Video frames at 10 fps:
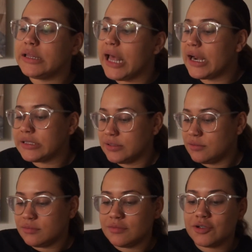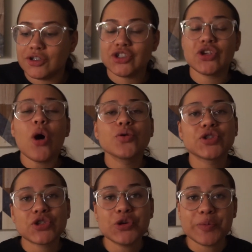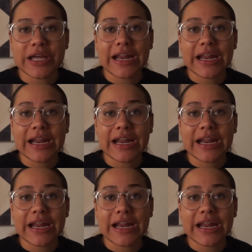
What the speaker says: That is so stupid.